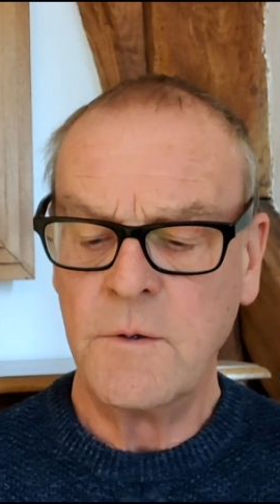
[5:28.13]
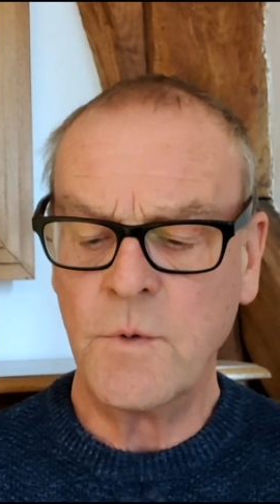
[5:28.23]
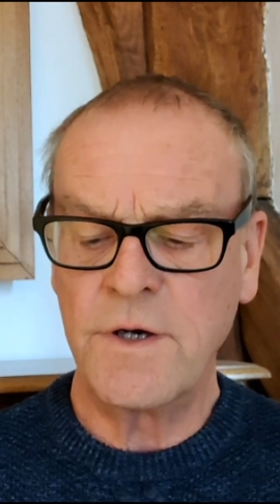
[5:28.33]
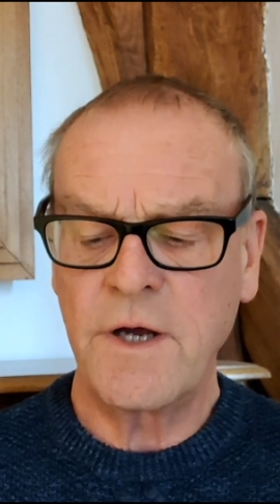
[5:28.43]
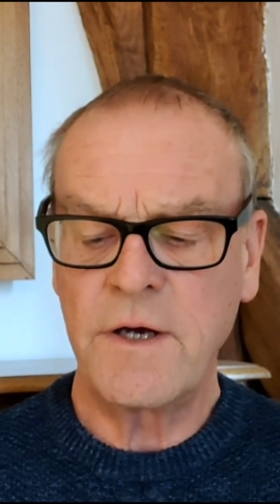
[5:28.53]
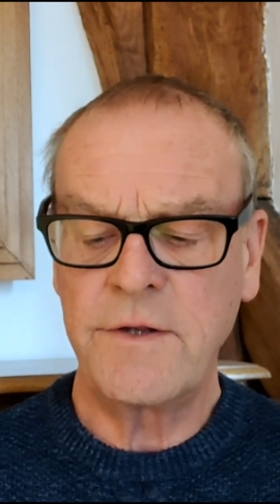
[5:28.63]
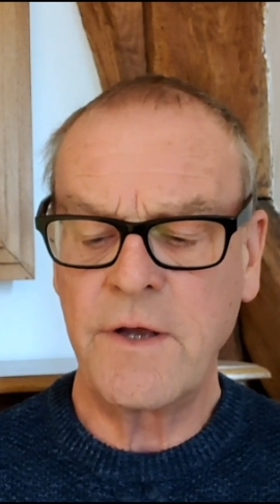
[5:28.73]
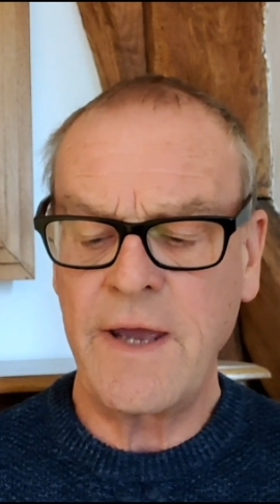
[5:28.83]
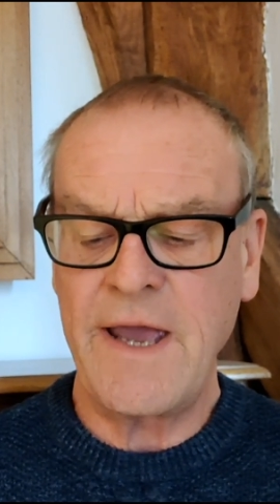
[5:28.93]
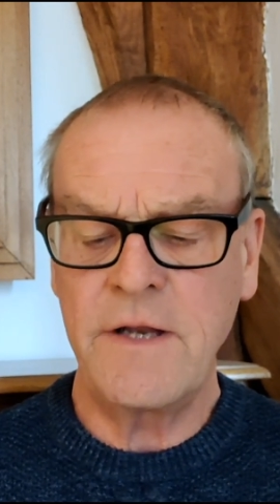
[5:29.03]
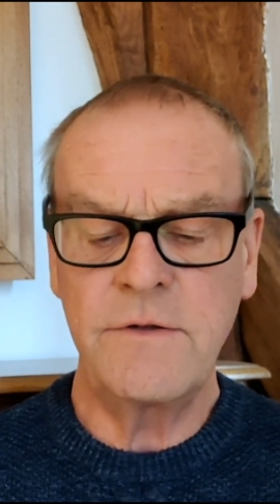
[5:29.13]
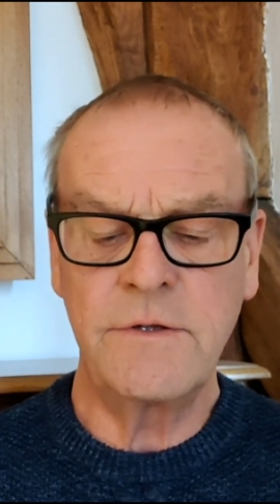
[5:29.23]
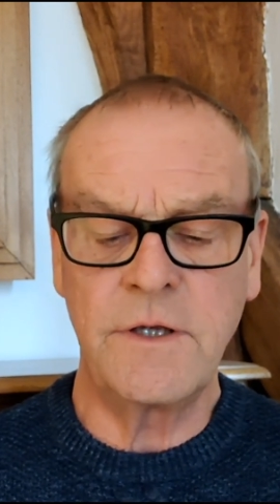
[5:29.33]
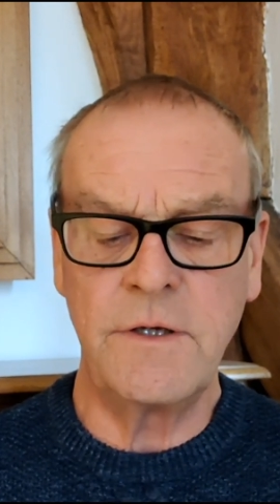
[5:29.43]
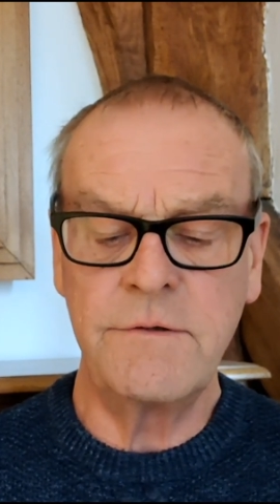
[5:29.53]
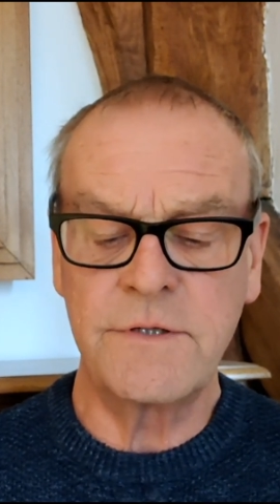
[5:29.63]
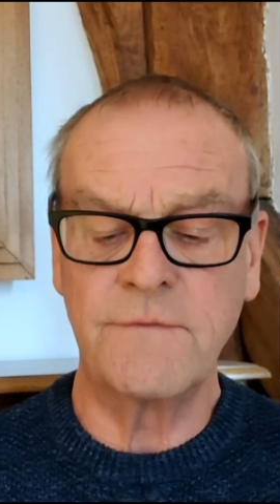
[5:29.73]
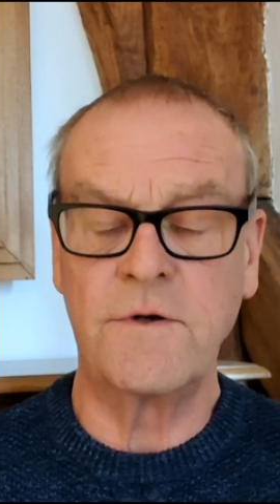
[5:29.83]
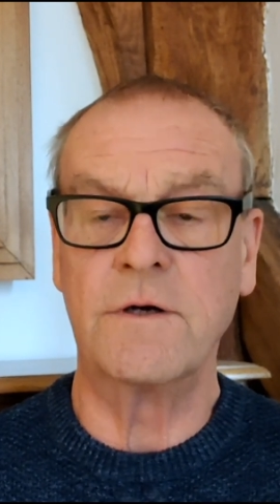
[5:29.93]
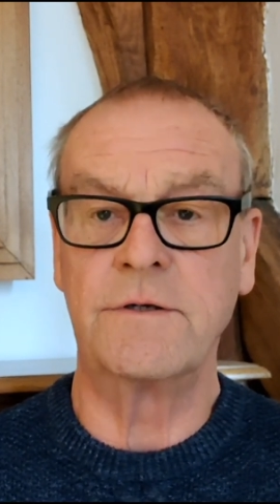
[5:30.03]
would either end the use
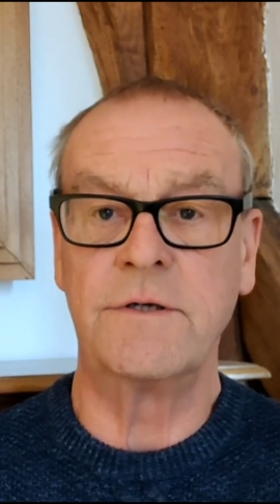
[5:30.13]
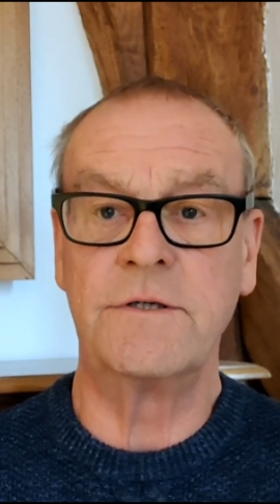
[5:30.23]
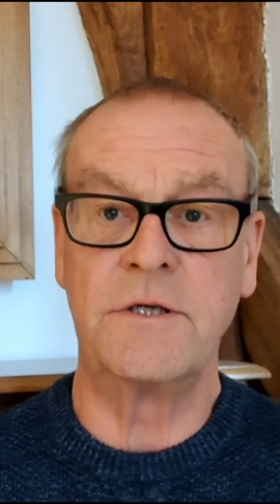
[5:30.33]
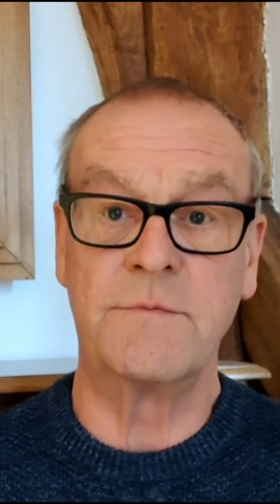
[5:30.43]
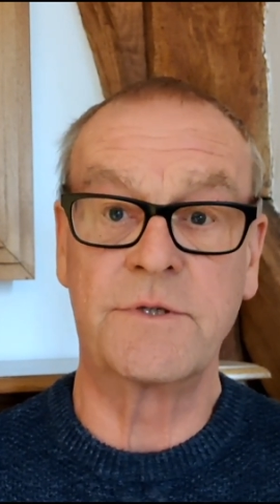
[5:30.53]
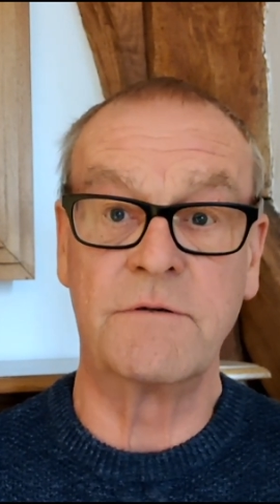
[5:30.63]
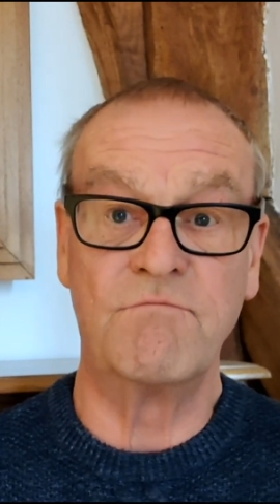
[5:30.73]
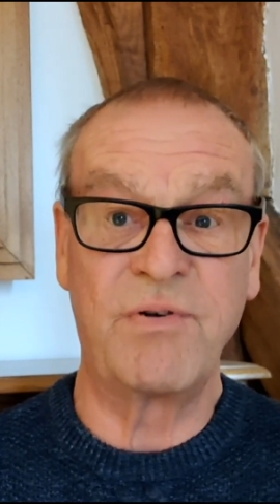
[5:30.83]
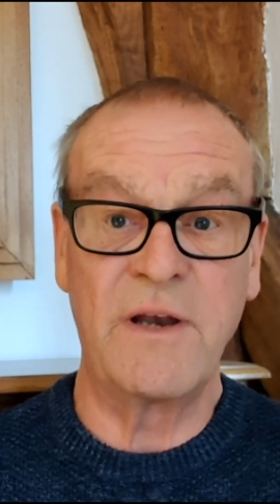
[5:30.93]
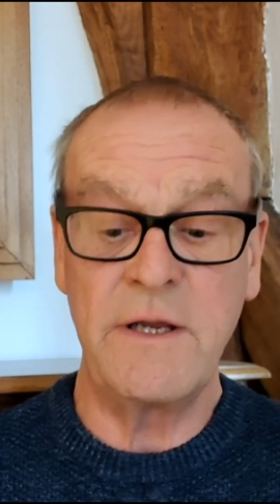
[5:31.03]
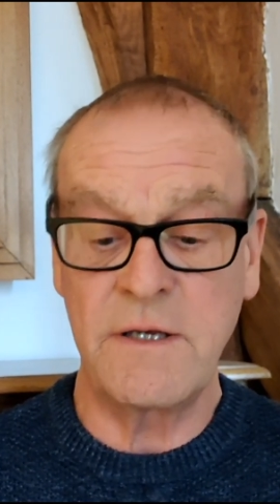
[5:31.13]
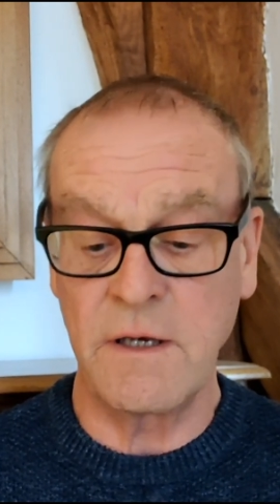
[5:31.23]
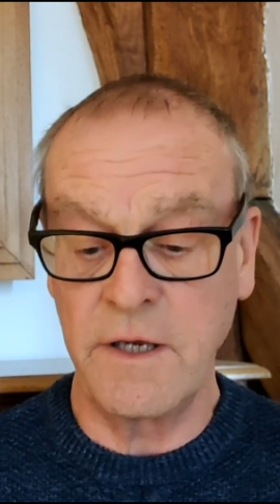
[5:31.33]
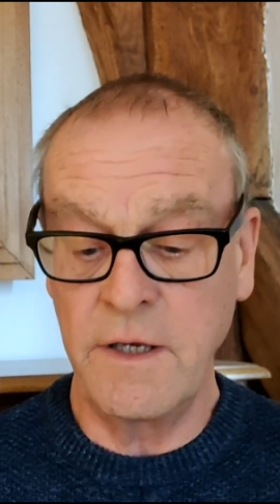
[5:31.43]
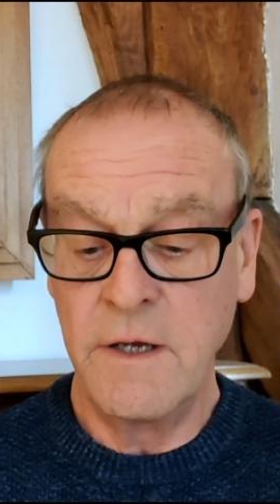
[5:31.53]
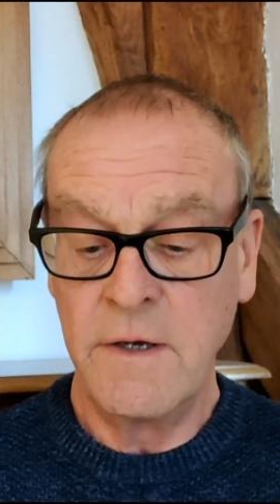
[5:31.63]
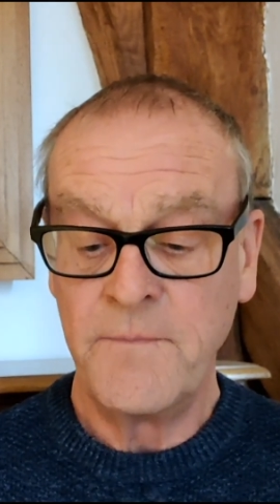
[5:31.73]
of guardianships completely